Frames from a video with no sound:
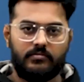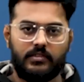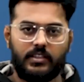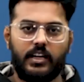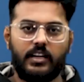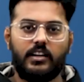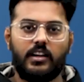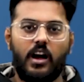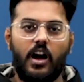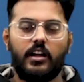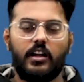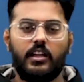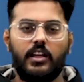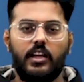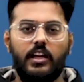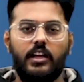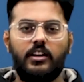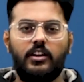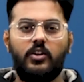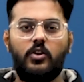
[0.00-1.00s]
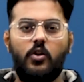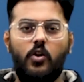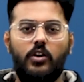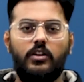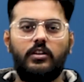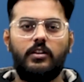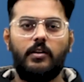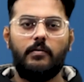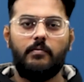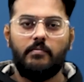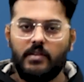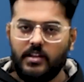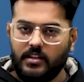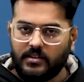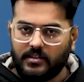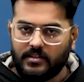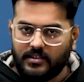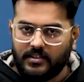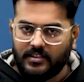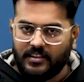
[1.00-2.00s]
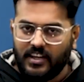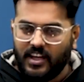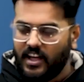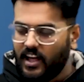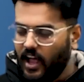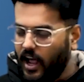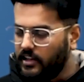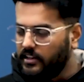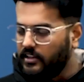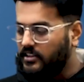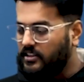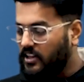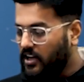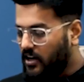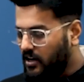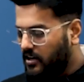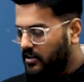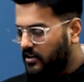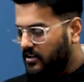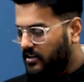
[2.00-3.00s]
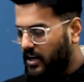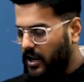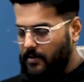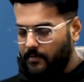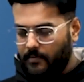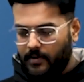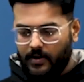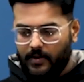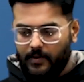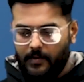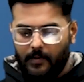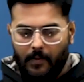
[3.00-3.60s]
it again got missed. And the third attempt,